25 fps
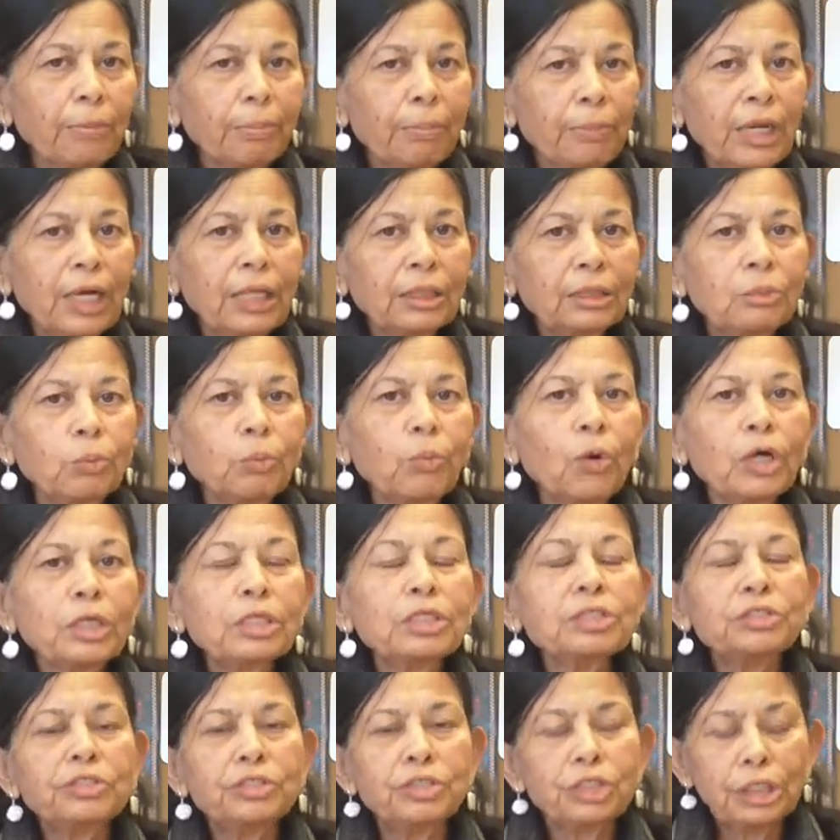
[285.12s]
But what
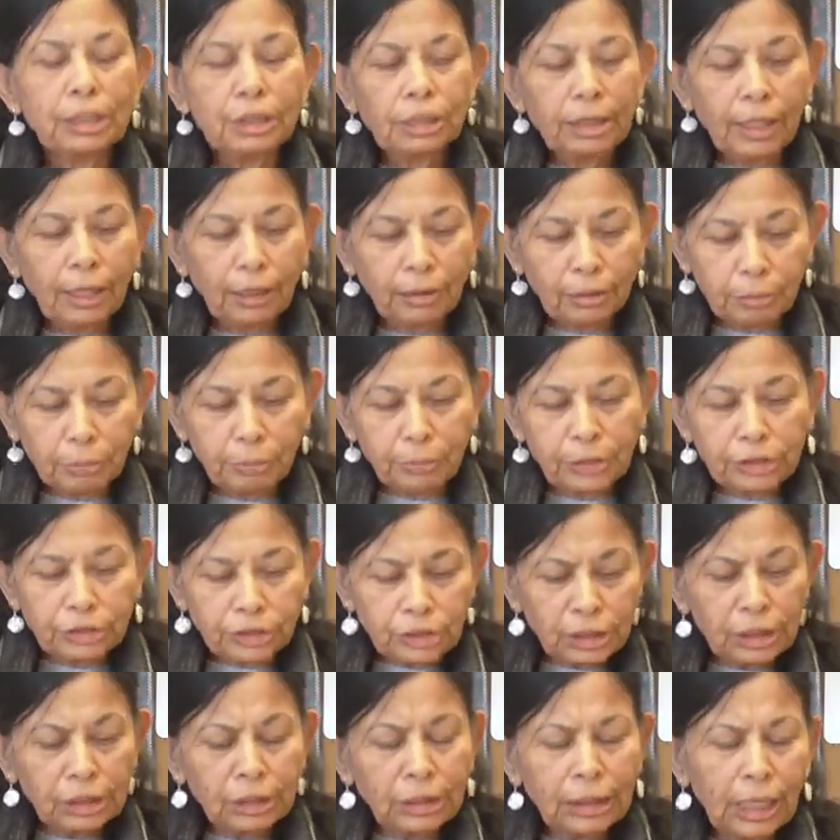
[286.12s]
is gene therapy?
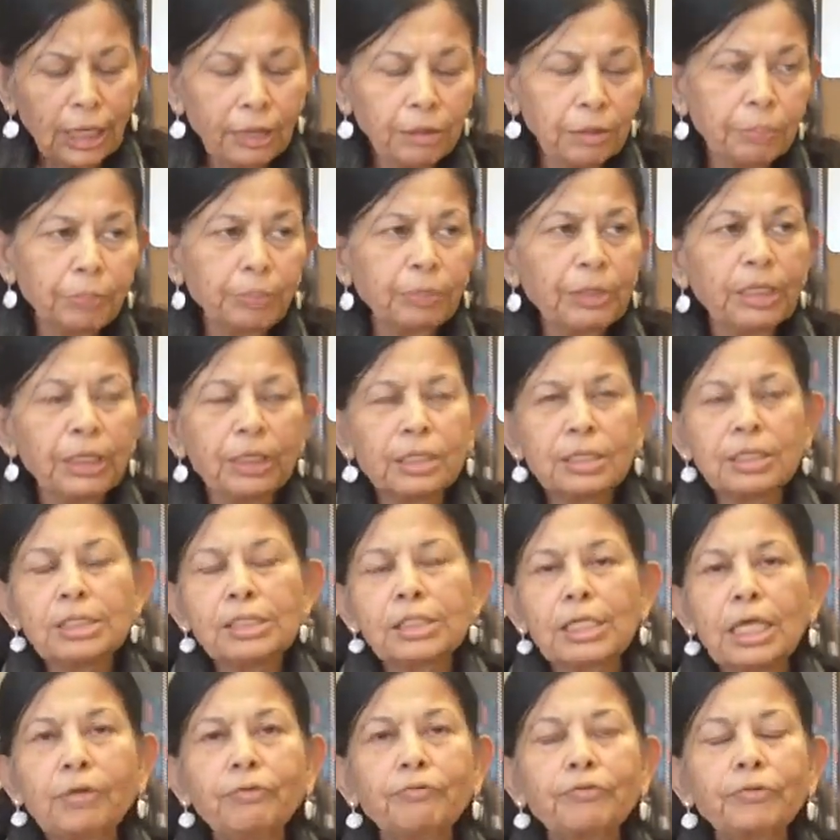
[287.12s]
Gene therapy is,
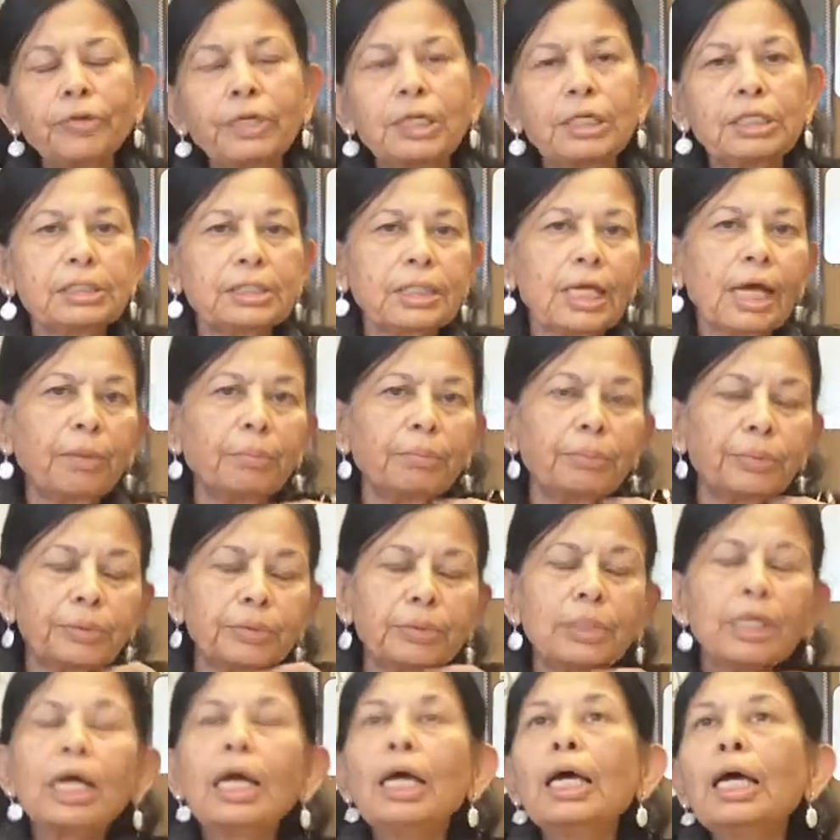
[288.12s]
say for
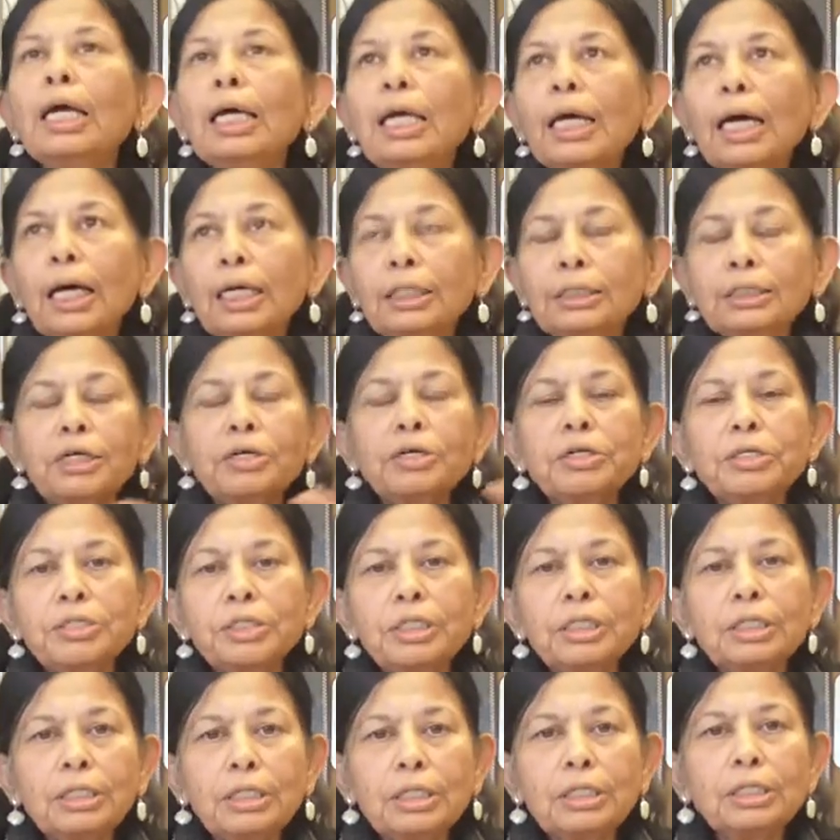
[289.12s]
example, there is
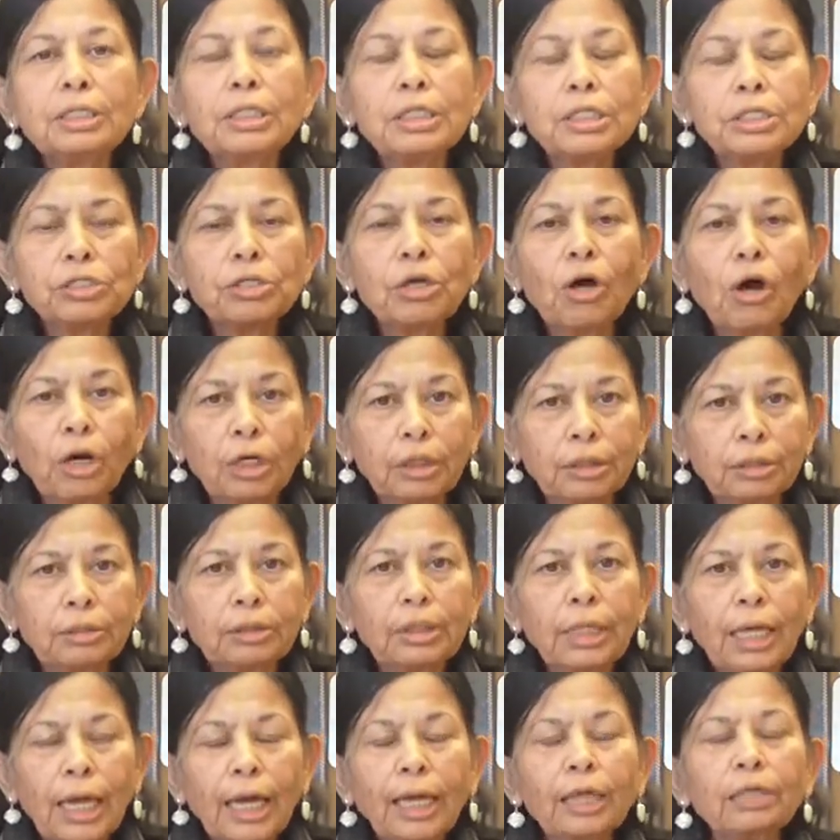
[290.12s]
a disorder
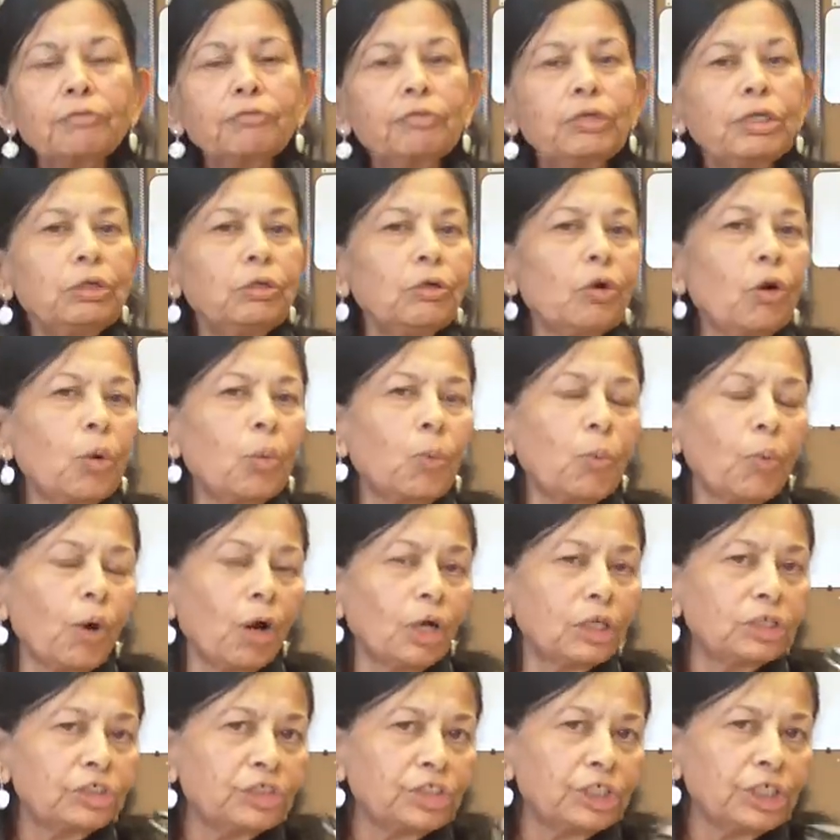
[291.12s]
and we know
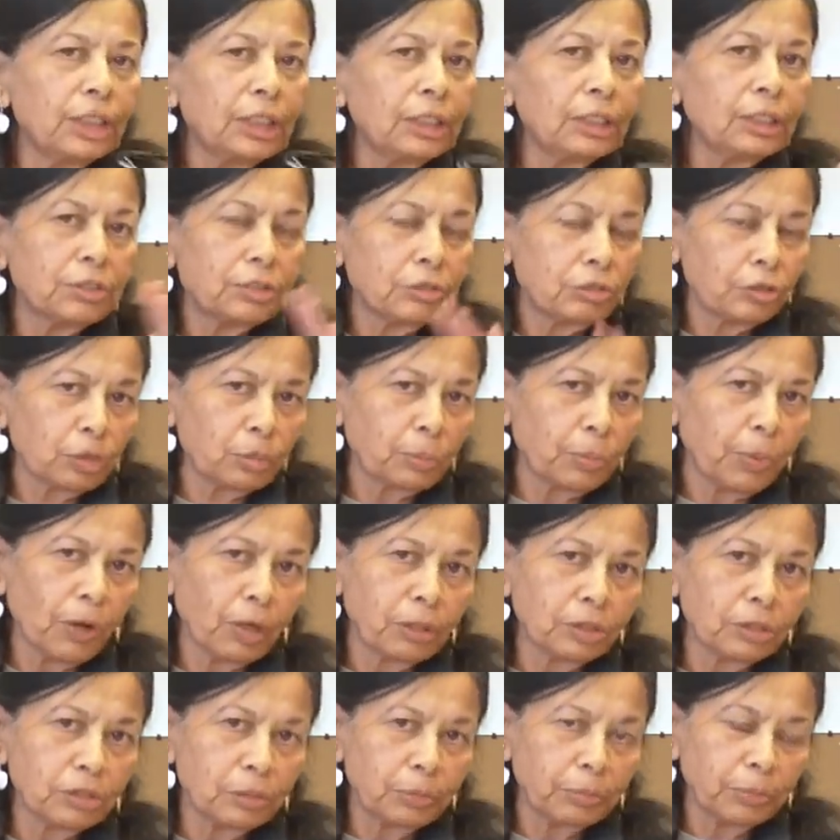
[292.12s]
what gene is
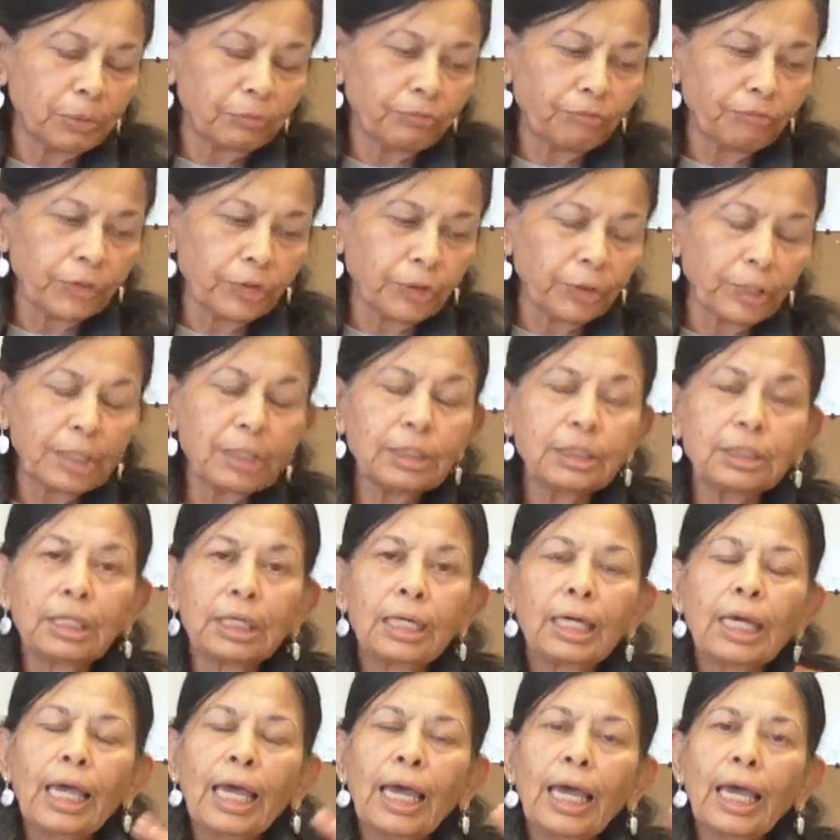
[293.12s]
responsible for it.
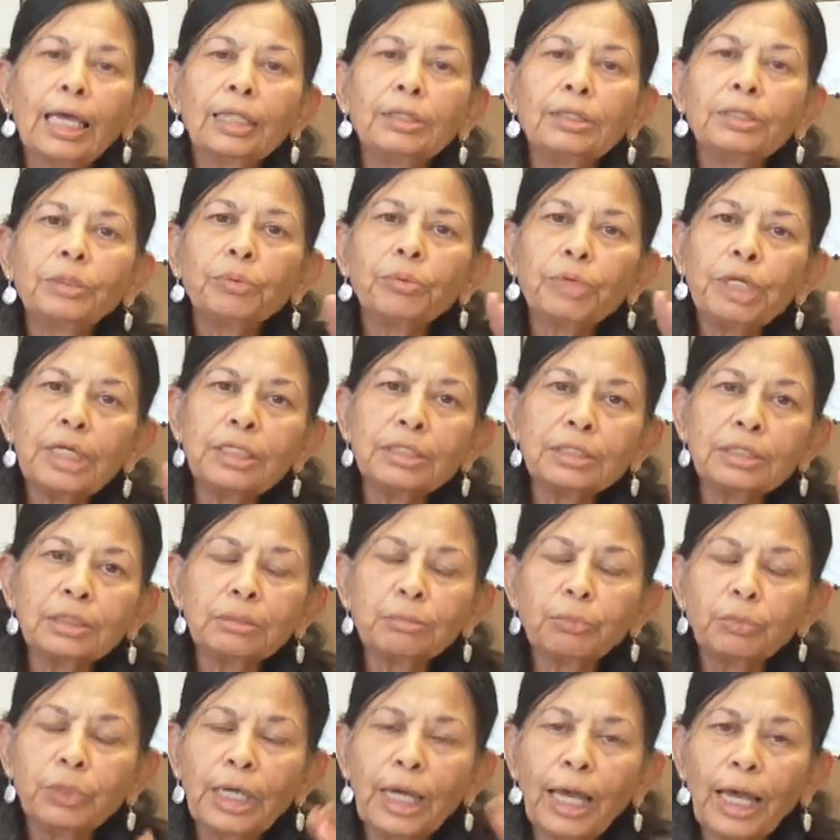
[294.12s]
And the
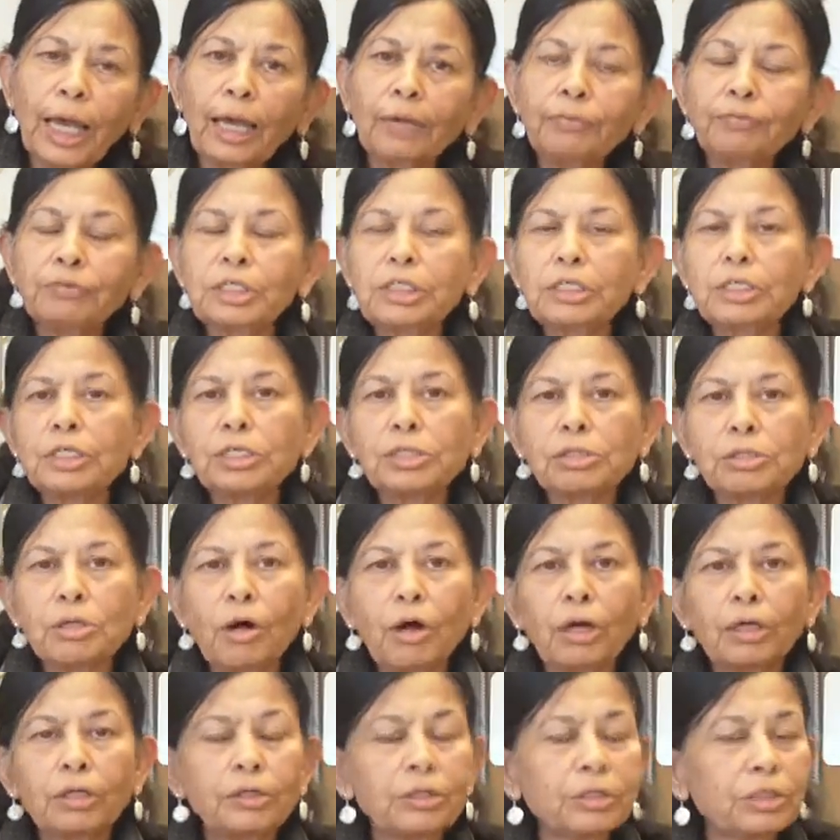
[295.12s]
reason we have the
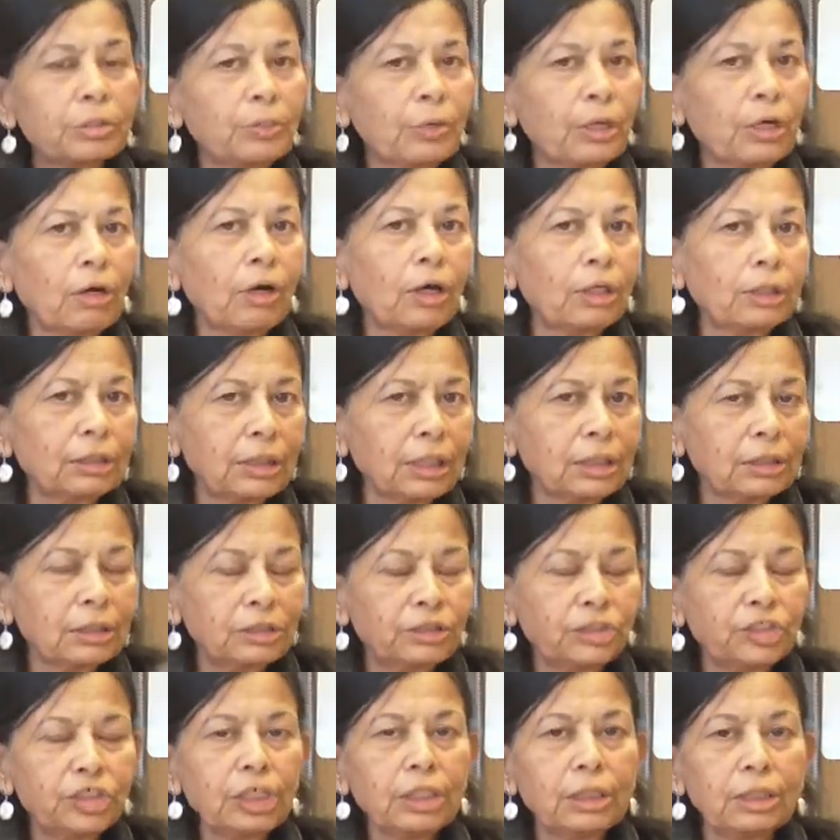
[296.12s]
disorder is because the
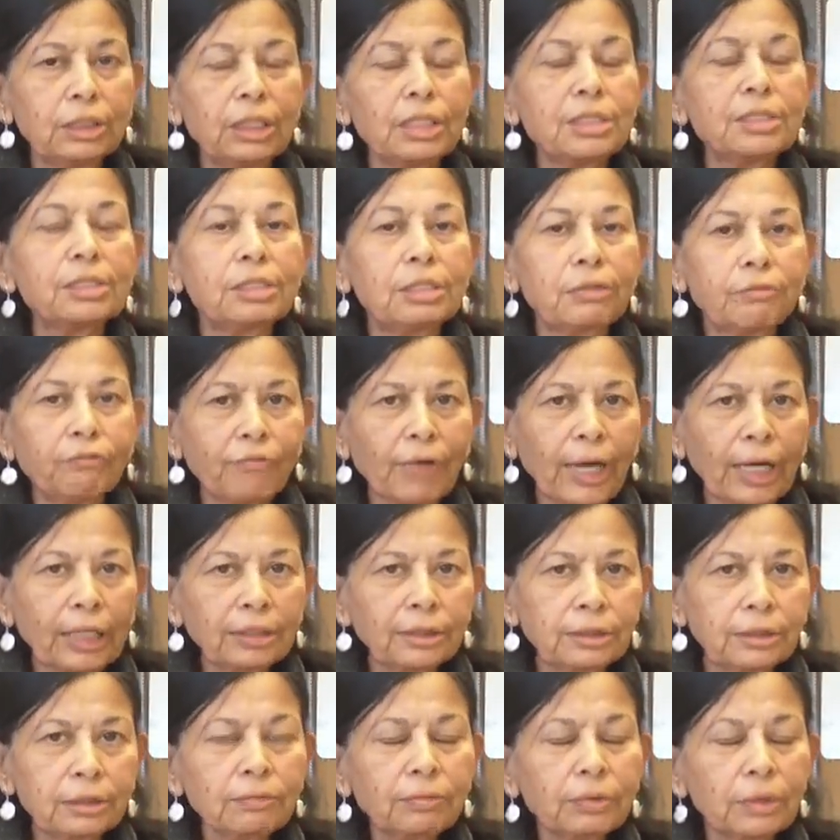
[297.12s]
gene is
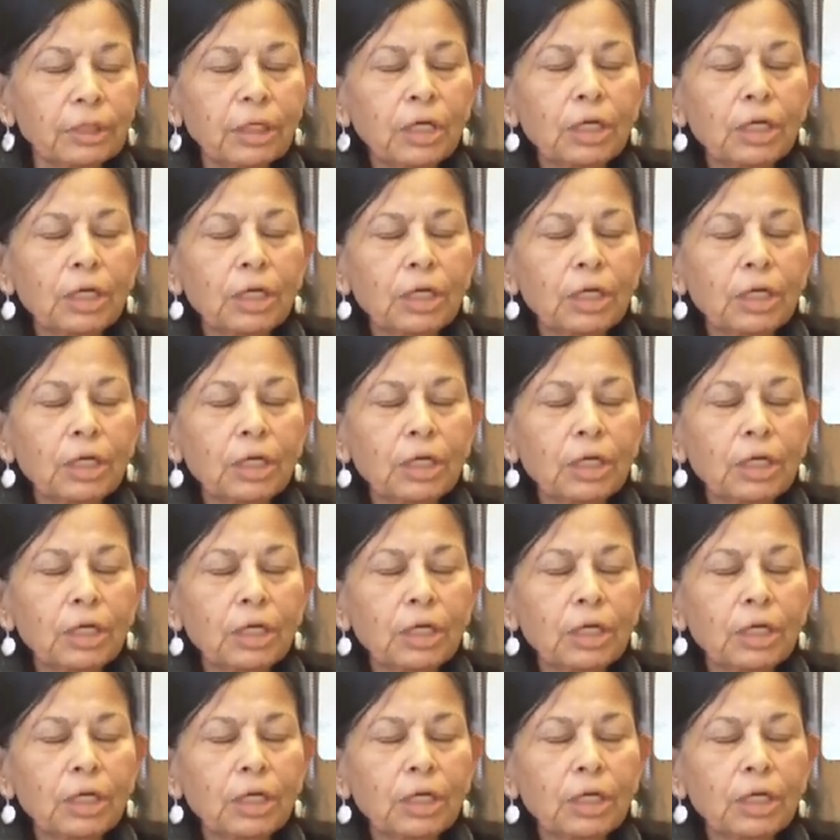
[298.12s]
defective.